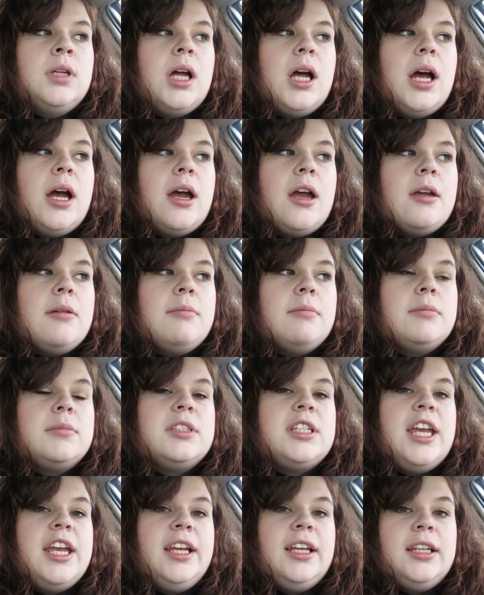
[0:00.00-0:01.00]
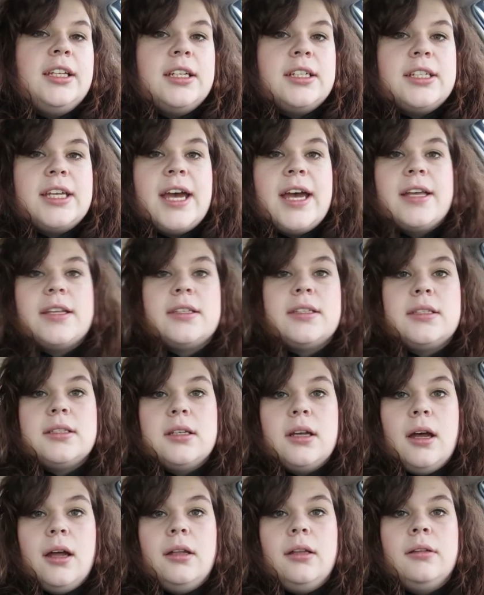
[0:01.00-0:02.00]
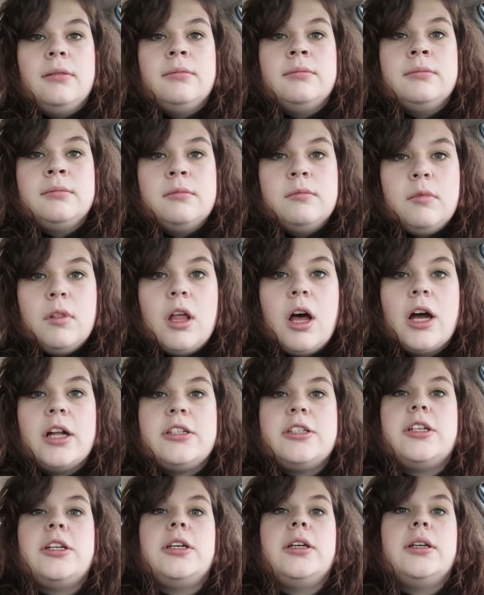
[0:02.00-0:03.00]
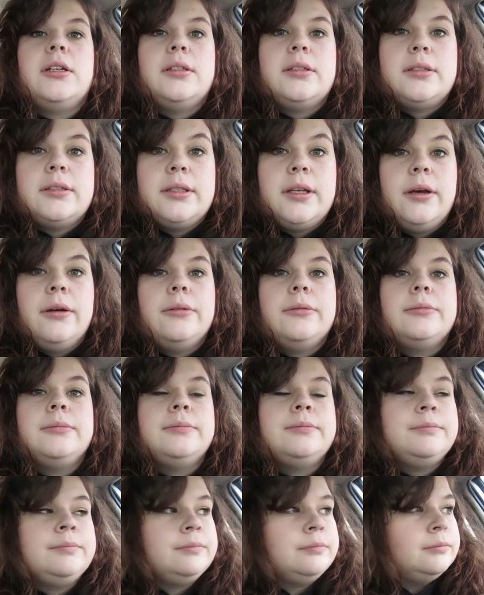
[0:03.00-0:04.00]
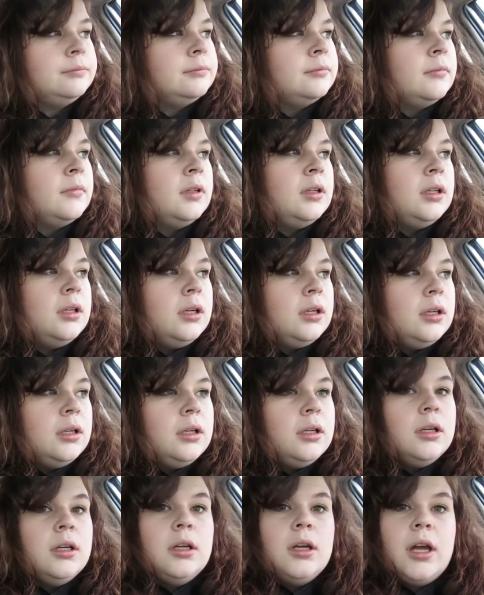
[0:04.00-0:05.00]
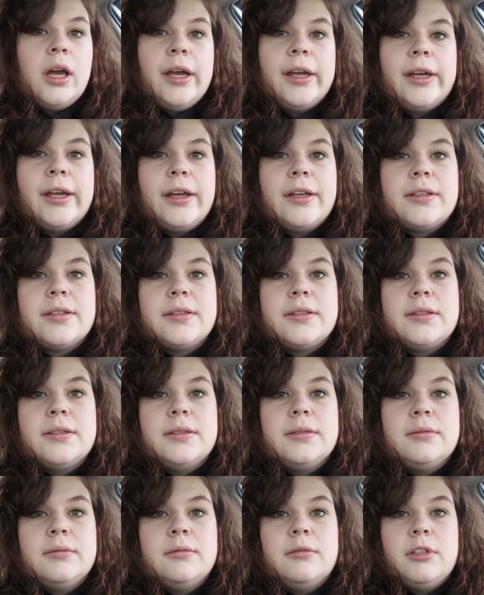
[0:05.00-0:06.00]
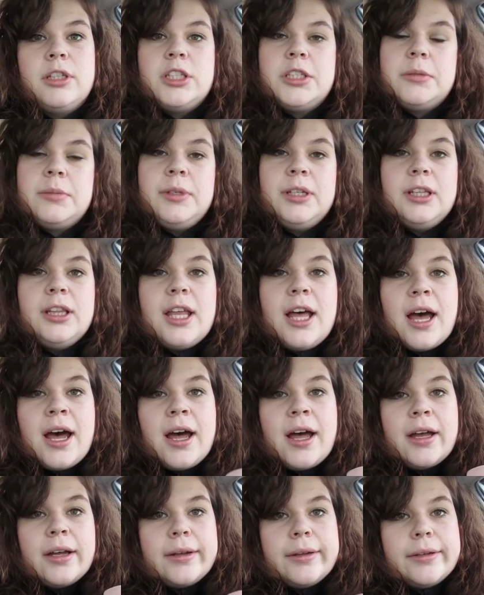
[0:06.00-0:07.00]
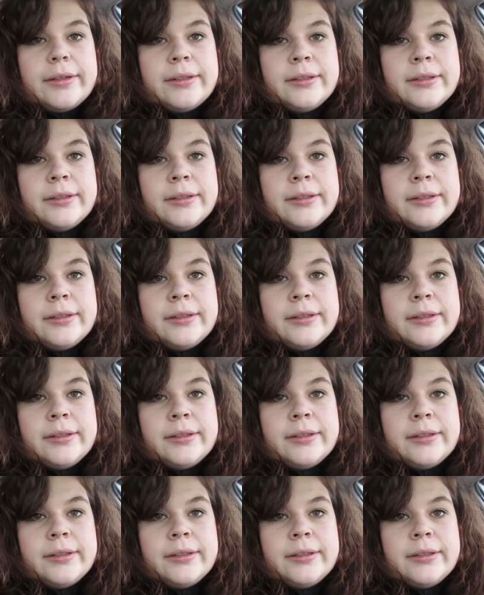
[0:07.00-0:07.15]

I'm taking a test on logic, so I guess wish me luck.